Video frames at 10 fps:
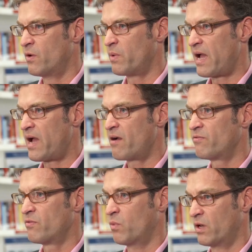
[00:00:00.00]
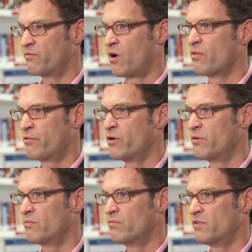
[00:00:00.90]
that we have will have gone
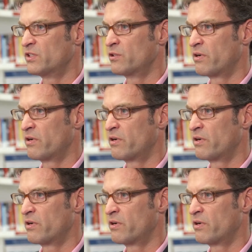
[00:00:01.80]
through Vision